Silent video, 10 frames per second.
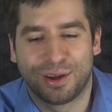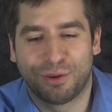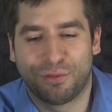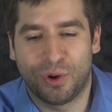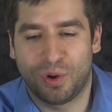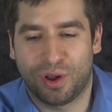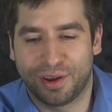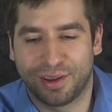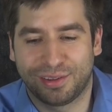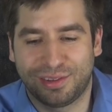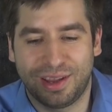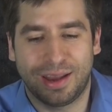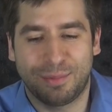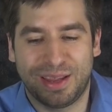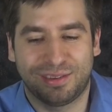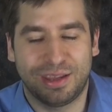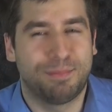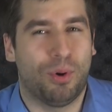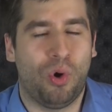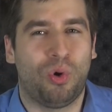to vote on a
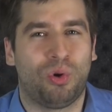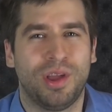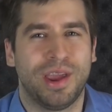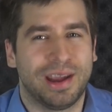CNBC poll.